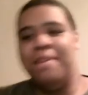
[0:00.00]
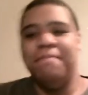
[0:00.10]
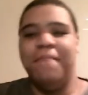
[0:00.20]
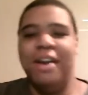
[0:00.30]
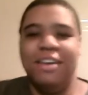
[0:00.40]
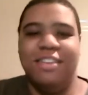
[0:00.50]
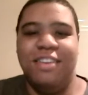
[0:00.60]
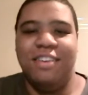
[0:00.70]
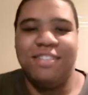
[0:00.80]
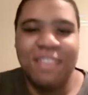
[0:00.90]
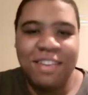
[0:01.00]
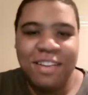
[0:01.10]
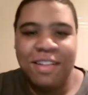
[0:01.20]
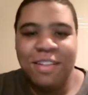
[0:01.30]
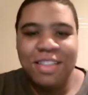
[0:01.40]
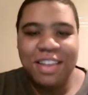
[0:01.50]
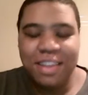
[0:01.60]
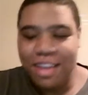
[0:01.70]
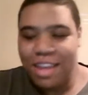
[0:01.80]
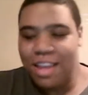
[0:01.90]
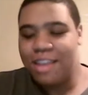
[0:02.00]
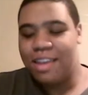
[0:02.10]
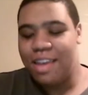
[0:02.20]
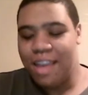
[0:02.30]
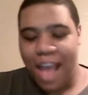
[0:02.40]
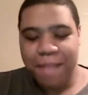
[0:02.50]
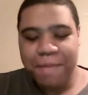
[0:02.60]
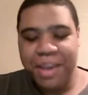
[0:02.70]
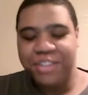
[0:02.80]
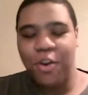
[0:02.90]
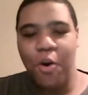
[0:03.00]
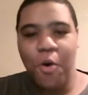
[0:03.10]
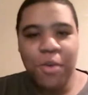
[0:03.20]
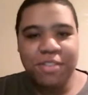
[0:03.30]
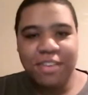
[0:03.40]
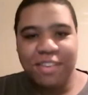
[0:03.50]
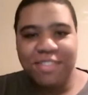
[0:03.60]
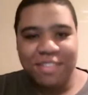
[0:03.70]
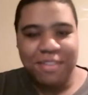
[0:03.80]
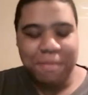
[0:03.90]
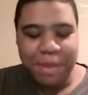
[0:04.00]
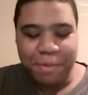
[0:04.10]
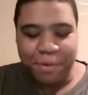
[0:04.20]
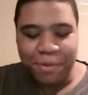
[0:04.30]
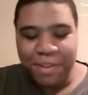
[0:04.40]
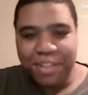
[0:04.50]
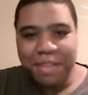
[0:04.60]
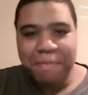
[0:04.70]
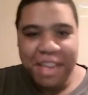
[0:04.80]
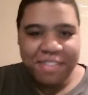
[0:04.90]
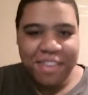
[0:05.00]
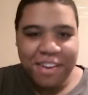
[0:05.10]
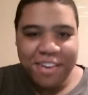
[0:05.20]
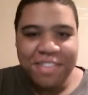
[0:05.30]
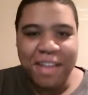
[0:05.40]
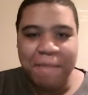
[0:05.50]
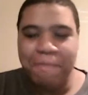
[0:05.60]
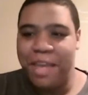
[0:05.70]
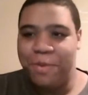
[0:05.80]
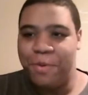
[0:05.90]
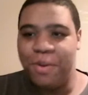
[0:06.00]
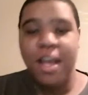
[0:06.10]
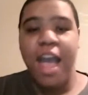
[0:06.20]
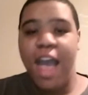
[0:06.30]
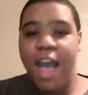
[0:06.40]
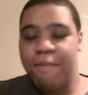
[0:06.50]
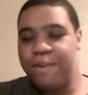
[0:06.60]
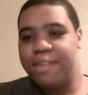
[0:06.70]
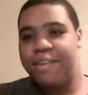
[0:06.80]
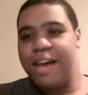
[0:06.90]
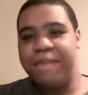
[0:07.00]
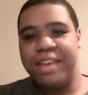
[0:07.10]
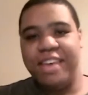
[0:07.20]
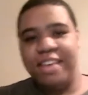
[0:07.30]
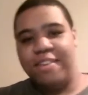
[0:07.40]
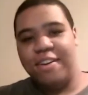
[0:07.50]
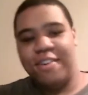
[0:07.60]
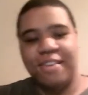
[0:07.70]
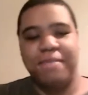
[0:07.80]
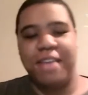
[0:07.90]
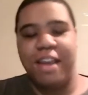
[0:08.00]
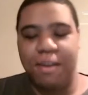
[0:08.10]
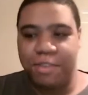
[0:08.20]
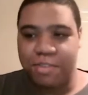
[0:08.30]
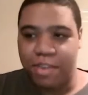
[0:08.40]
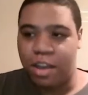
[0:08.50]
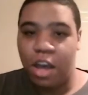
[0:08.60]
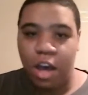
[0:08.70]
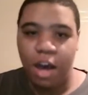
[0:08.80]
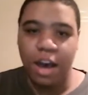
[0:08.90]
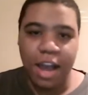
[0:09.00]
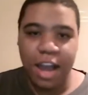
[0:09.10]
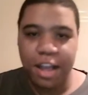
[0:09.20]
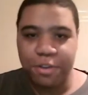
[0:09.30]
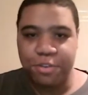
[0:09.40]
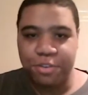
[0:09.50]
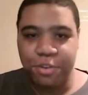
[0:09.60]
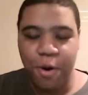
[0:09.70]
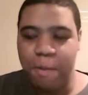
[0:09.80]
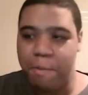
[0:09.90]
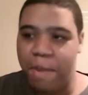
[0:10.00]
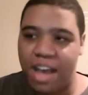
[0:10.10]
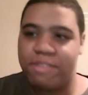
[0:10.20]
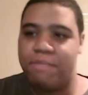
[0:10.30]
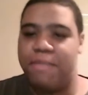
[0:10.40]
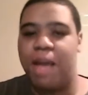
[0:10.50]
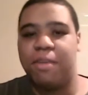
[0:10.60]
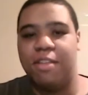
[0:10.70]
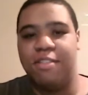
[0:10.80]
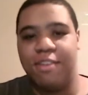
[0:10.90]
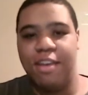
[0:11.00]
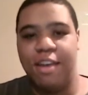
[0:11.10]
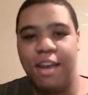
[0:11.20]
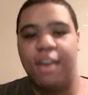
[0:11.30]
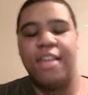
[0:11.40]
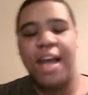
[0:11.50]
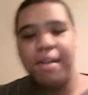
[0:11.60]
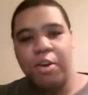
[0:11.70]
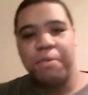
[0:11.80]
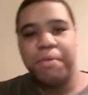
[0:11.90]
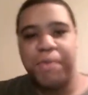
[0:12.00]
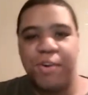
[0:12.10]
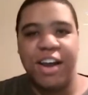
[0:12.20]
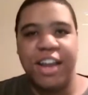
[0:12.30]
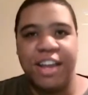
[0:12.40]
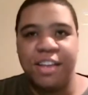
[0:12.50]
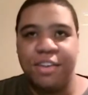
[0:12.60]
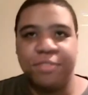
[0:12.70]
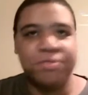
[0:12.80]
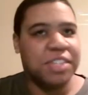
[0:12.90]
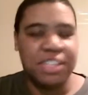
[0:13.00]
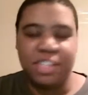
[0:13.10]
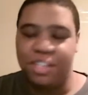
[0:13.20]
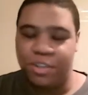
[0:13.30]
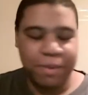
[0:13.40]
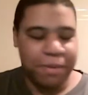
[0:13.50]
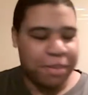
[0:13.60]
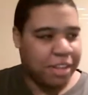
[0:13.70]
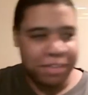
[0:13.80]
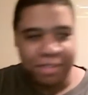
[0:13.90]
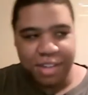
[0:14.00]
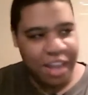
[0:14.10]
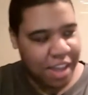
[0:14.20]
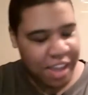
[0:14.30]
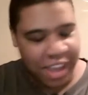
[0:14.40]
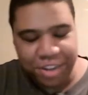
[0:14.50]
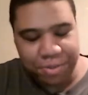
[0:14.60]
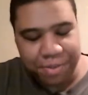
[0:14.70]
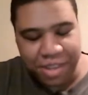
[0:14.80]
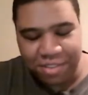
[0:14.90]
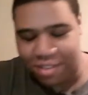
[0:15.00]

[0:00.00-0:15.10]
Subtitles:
my goodness, the key animation always does this to people. They make series that make you. Every time a key series comes out, I'm just like, I gotta go to the store and buy some napkins, because I know I'm gonna be crying. Lord, Angel Beats.